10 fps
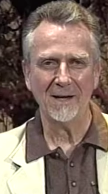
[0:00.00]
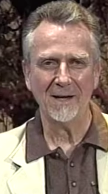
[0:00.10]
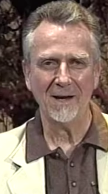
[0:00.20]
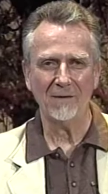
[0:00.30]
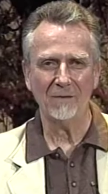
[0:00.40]

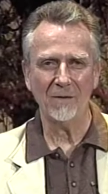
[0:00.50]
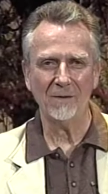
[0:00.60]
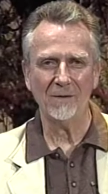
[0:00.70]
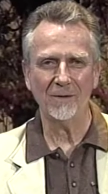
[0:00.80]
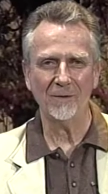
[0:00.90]
have
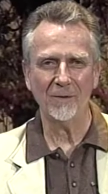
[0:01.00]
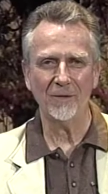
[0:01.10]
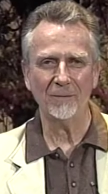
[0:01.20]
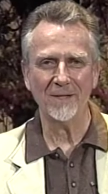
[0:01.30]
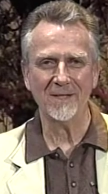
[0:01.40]
little good
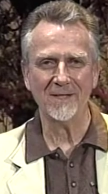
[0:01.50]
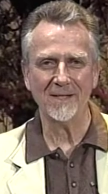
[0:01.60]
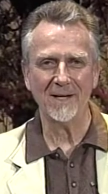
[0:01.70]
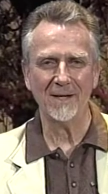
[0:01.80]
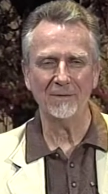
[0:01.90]
to be
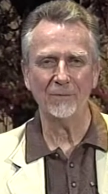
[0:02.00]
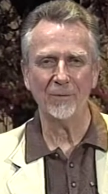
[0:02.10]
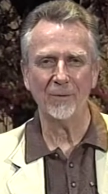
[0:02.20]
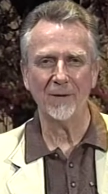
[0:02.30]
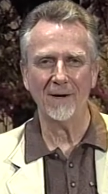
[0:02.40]
said
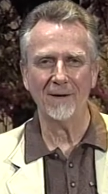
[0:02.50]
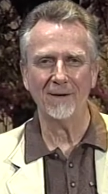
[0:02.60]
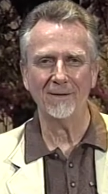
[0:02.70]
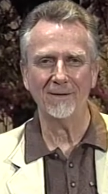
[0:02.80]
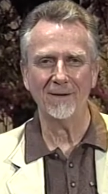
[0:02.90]
for
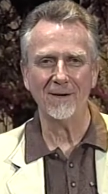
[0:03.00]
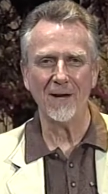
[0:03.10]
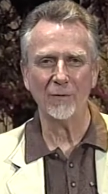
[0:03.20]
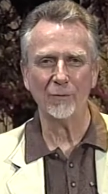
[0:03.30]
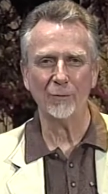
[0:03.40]
the
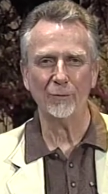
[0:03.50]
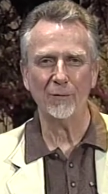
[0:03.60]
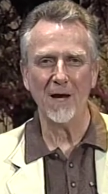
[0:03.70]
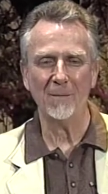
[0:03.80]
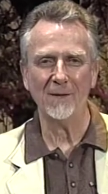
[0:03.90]
natural
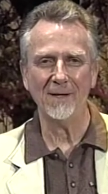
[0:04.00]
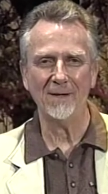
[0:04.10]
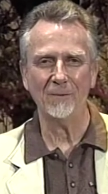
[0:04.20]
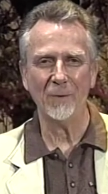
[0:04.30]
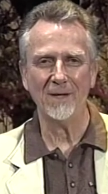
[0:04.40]
family.
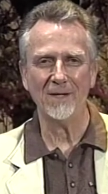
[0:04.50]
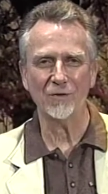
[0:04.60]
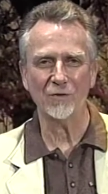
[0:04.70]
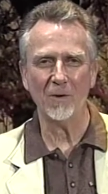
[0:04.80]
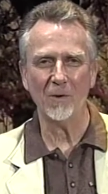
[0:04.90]
I
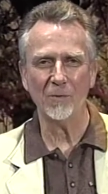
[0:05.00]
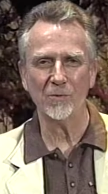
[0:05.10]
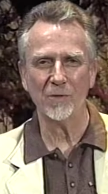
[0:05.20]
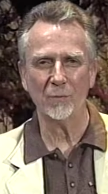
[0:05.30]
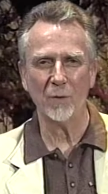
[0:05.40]
witnessed
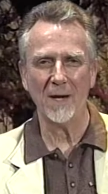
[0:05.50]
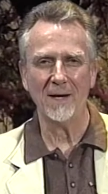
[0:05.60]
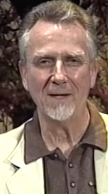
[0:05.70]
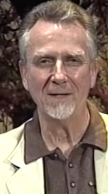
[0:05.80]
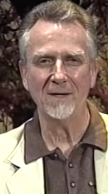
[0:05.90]
Joe's and
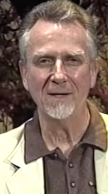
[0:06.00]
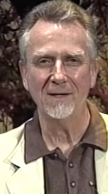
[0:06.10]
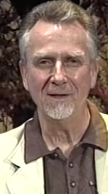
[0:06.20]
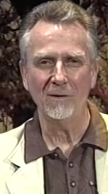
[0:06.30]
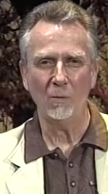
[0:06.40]
Brandy's,
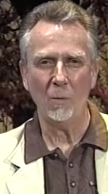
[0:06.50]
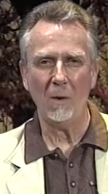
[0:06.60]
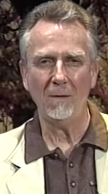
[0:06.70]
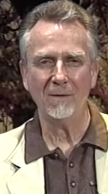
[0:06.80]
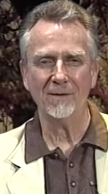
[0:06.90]

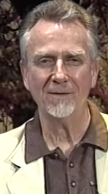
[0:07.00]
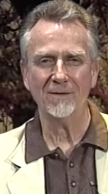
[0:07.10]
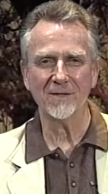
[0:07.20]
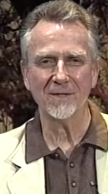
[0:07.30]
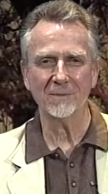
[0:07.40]

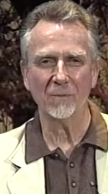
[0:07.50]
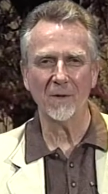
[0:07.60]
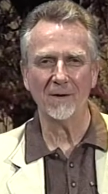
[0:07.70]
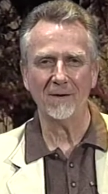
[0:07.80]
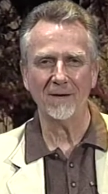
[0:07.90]
Walken's and
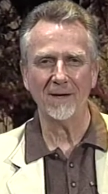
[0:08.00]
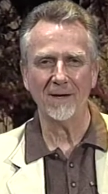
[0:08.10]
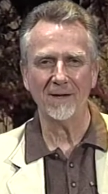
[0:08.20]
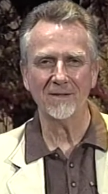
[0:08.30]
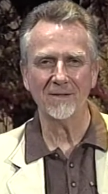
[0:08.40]

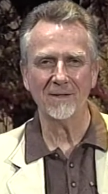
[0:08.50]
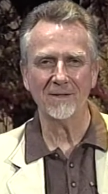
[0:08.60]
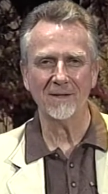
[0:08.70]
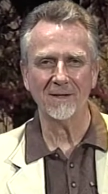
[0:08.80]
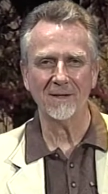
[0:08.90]
Arquette's,
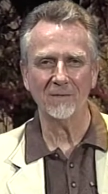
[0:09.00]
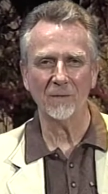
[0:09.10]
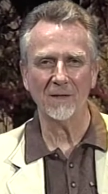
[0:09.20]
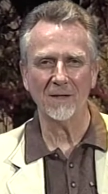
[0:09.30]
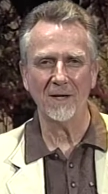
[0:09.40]
and
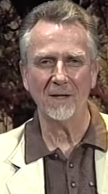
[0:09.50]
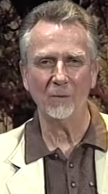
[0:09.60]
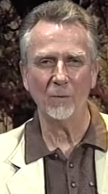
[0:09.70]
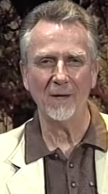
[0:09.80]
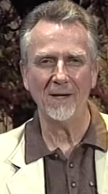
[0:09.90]
even
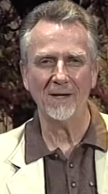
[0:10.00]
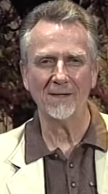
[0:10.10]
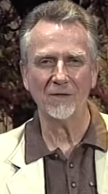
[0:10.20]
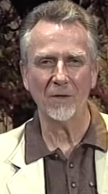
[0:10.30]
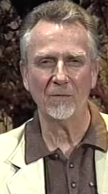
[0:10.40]
Kicking Wing
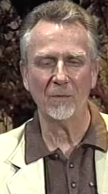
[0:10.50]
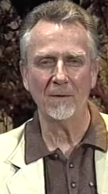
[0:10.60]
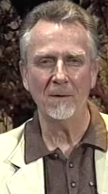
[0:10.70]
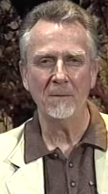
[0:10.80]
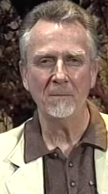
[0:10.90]
and so forth.
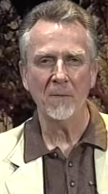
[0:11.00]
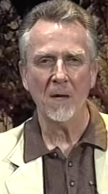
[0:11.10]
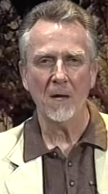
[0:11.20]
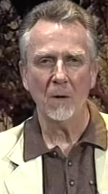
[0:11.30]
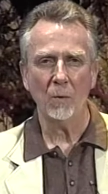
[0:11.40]

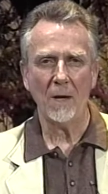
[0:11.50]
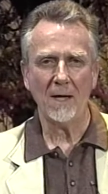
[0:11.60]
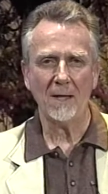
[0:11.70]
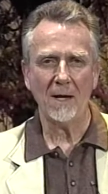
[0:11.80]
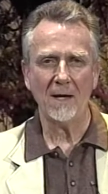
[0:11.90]

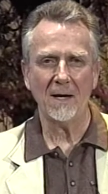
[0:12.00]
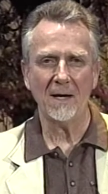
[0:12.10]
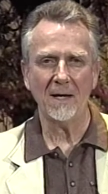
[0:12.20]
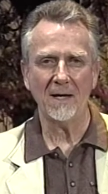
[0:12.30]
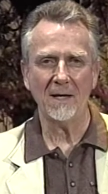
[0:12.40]
Well,
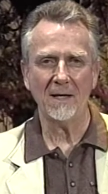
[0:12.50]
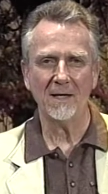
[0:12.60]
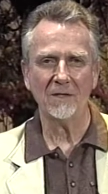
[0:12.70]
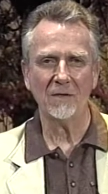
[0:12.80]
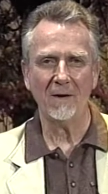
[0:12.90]

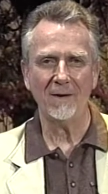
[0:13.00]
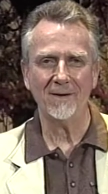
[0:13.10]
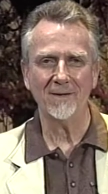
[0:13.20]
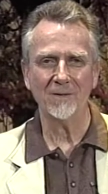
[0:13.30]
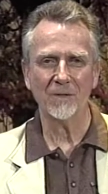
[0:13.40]
it's
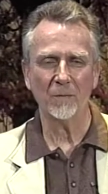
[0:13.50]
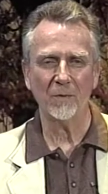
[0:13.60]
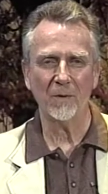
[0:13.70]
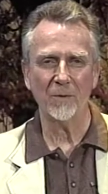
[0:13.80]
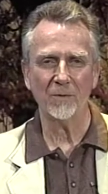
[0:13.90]
hard to
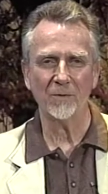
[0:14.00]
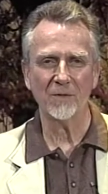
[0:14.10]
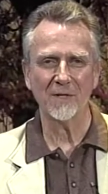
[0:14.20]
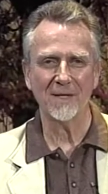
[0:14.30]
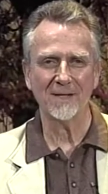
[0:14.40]

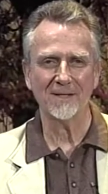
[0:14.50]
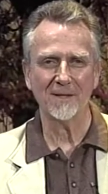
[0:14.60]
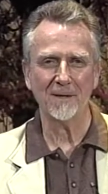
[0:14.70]
suppose that